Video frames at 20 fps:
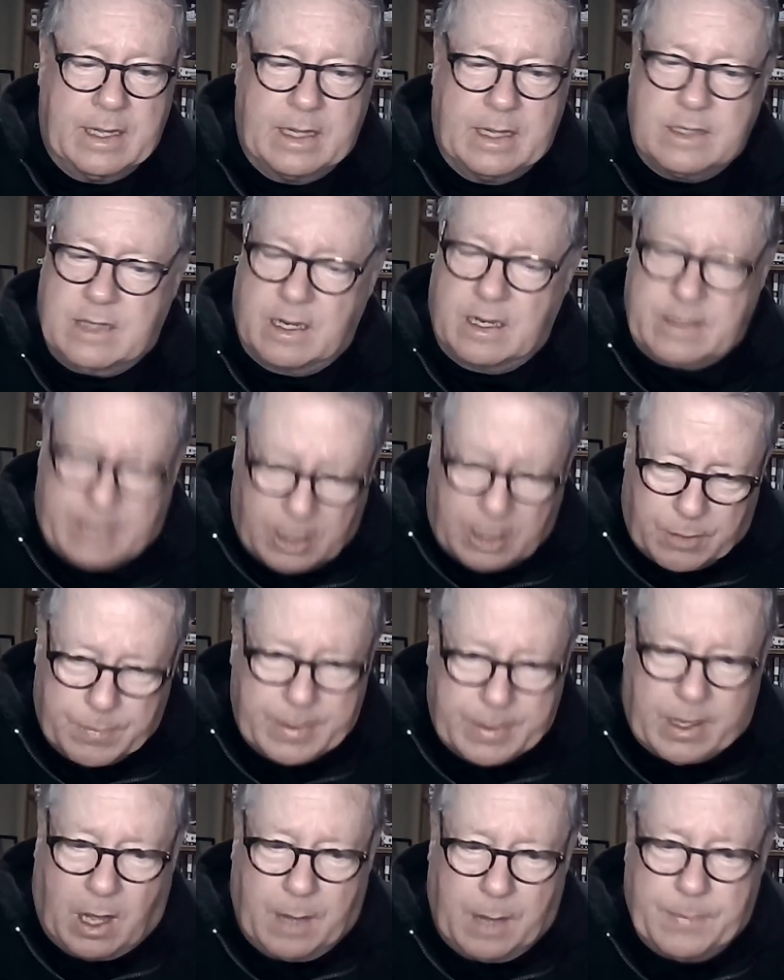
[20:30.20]
is not
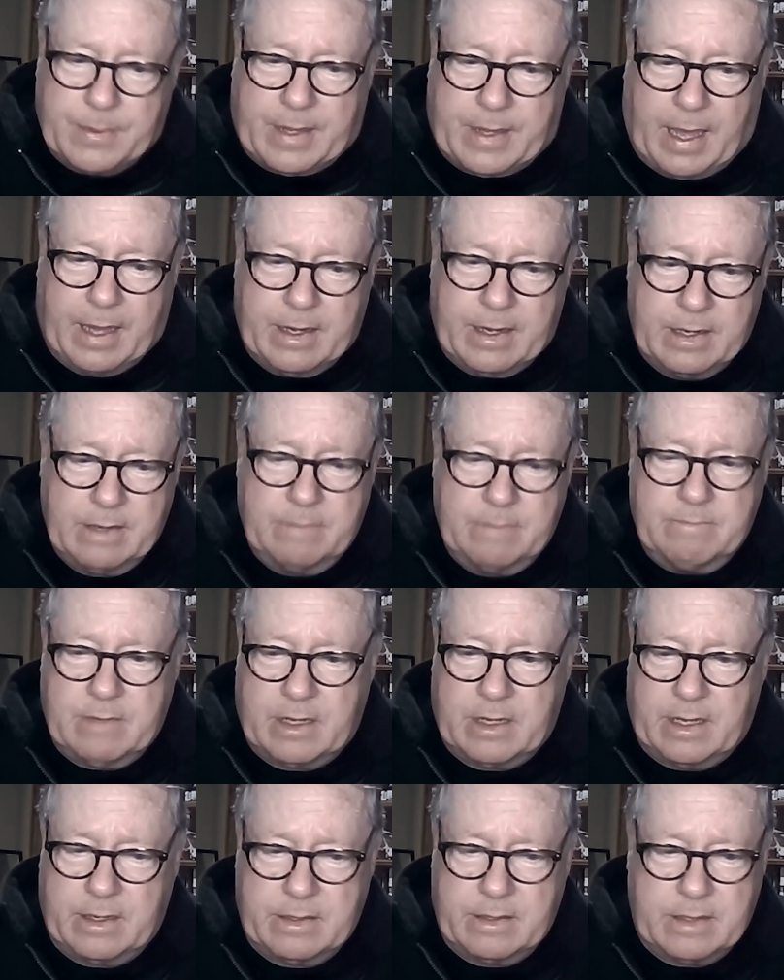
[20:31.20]
terribly complicated.
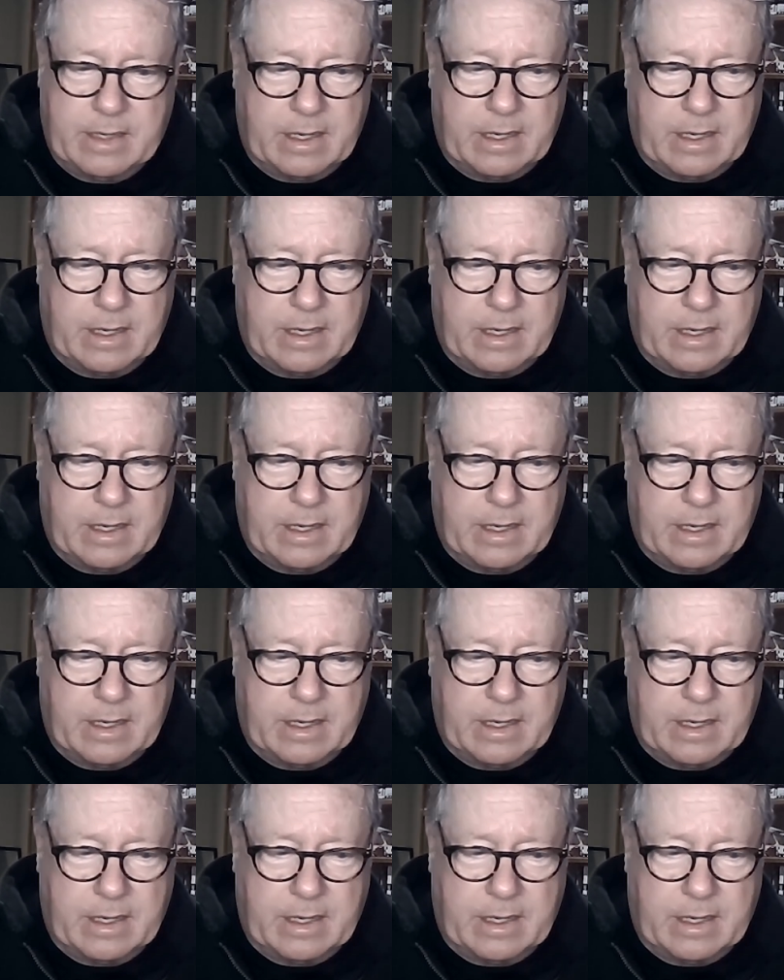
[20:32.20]
And